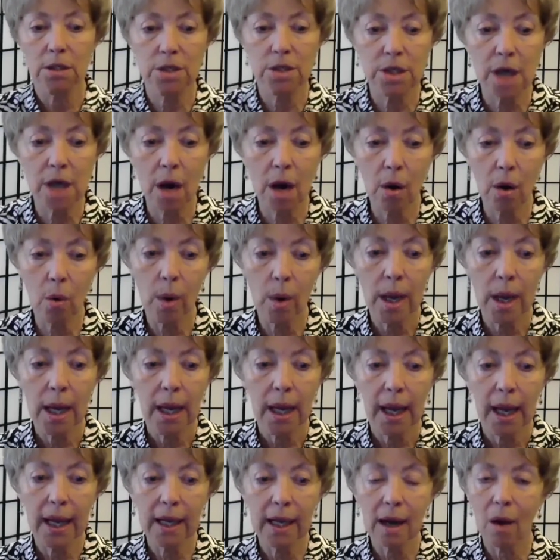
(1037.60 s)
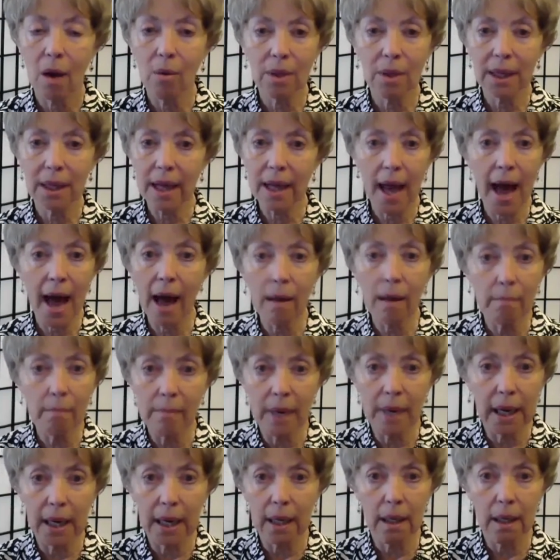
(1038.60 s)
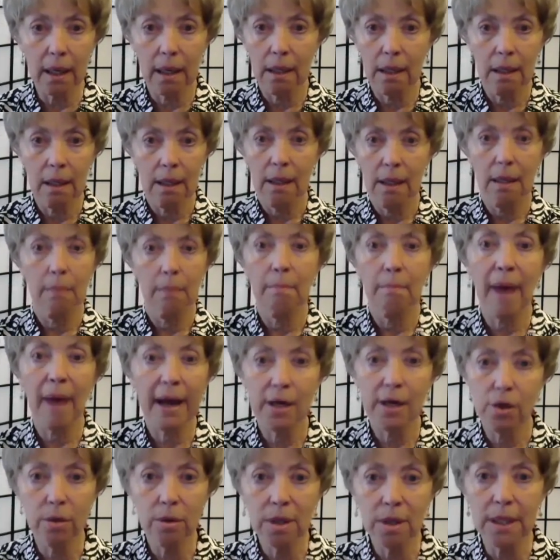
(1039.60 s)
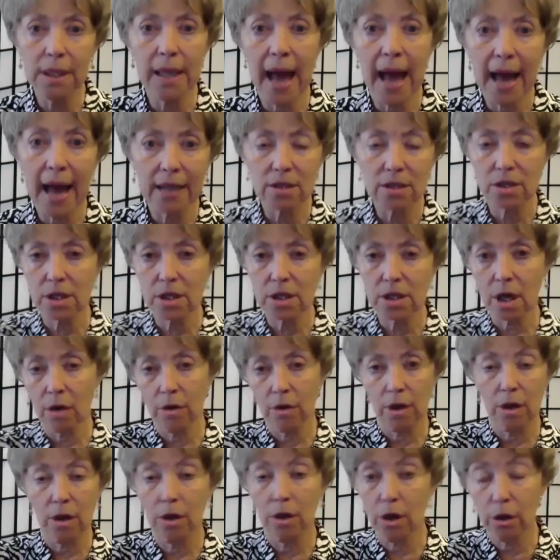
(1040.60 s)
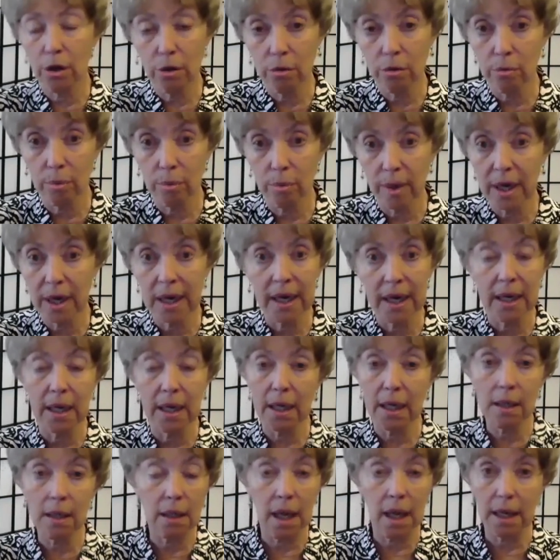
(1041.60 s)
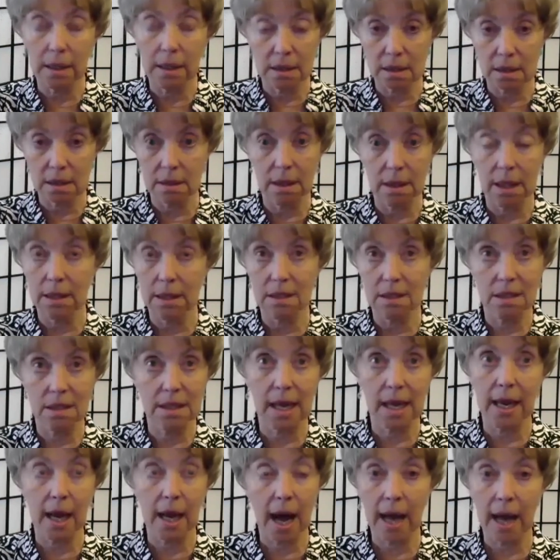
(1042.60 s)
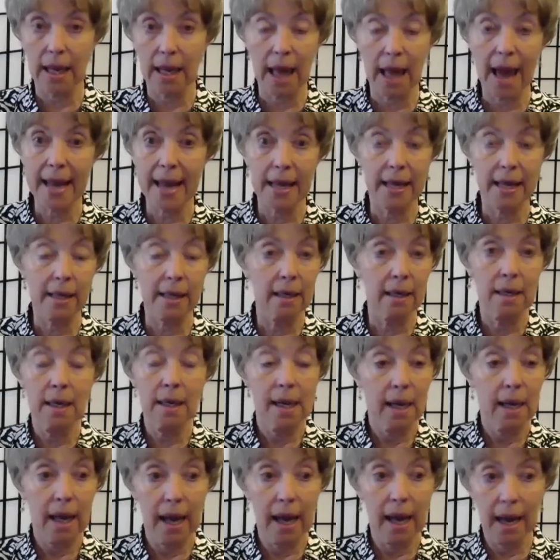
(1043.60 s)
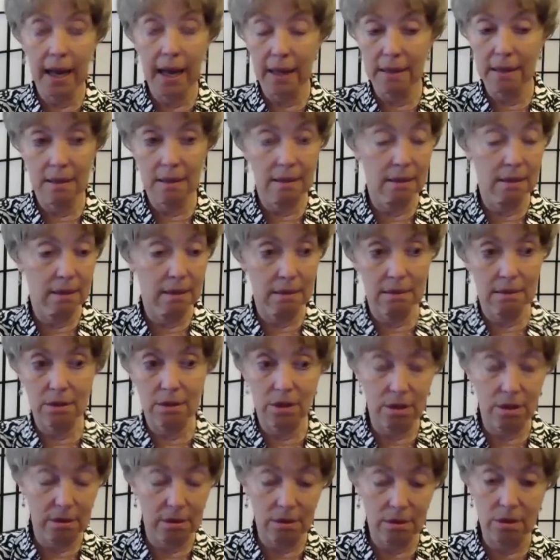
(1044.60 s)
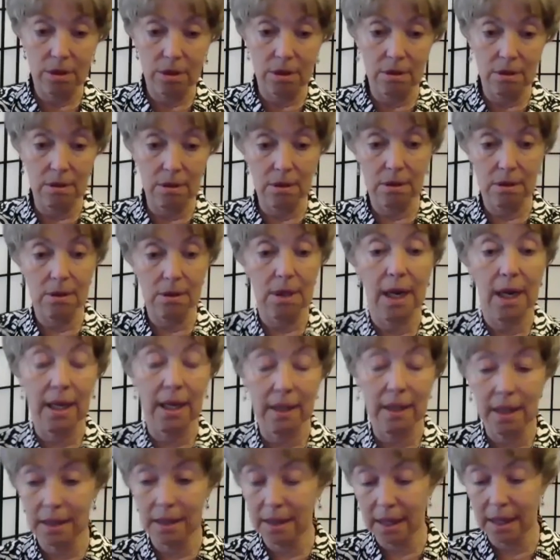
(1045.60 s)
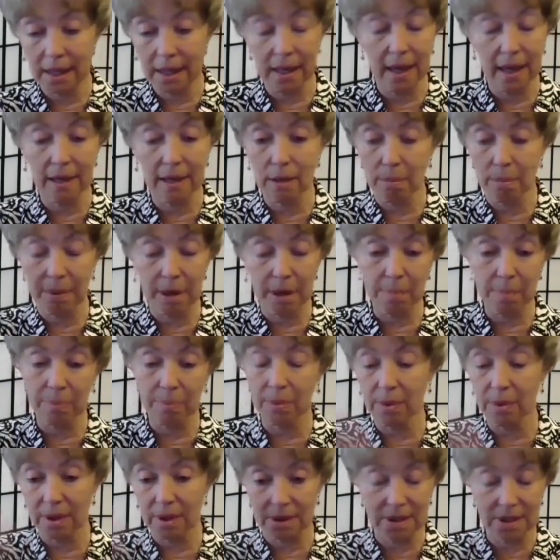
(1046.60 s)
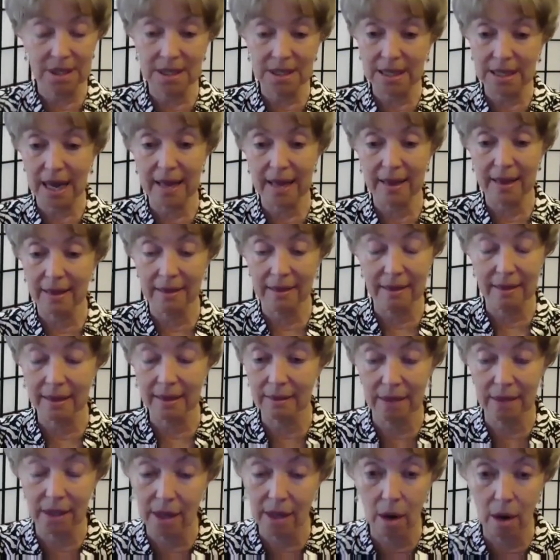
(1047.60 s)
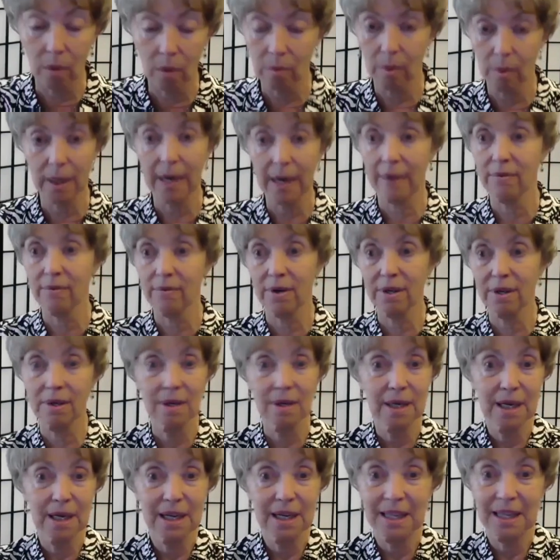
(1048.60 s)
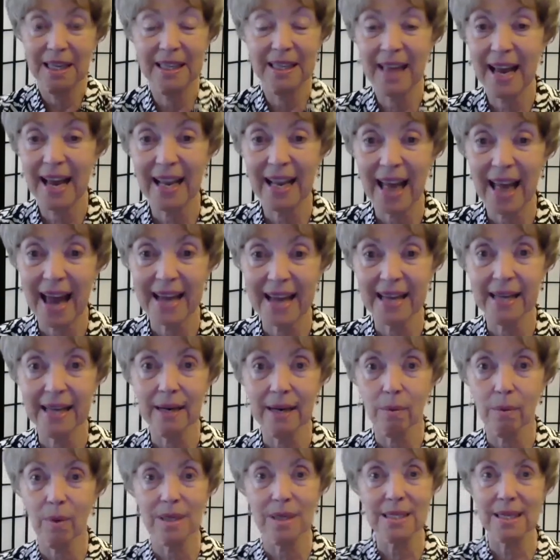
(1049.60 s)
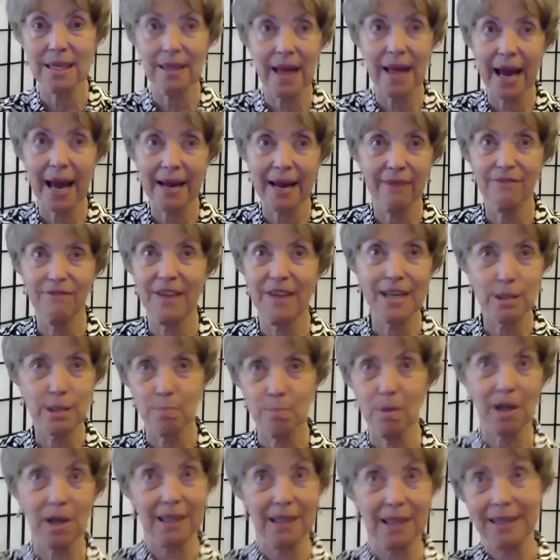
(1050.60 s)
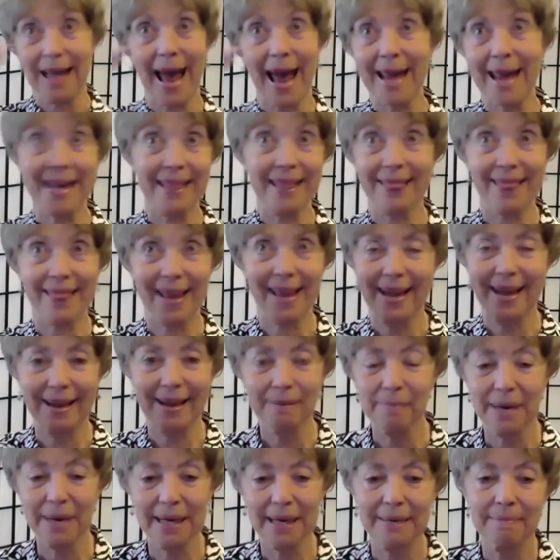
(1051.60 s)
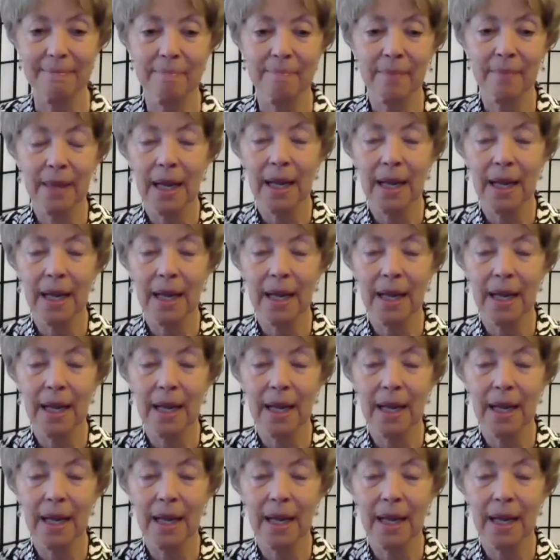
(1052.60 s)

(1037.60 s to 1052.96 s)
so it only helped me by doing that. So you reading it and and saying I like it and and then getting other people to say, you know, whatever that they like it. It wasn't like a Facebook like it thing, but